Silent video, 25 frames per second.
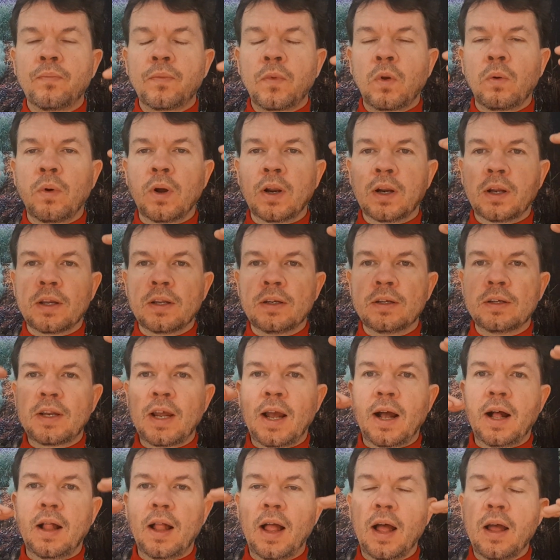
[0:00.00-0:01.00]
One can
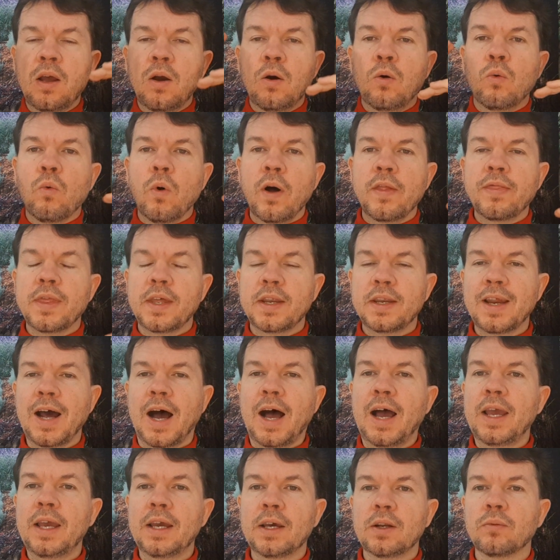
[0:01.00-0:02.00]
tell what the
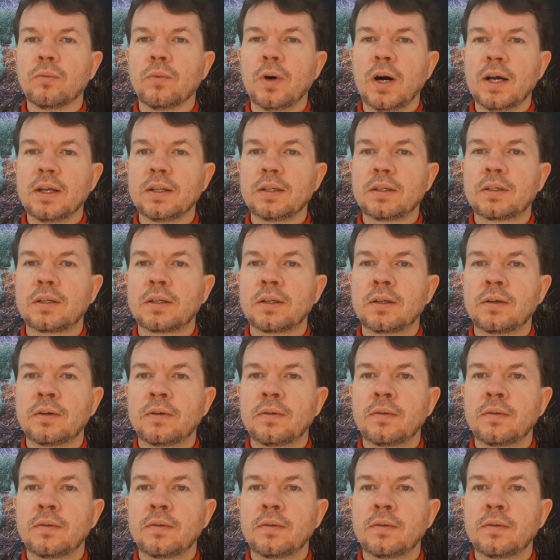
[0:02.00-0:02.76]
diet was.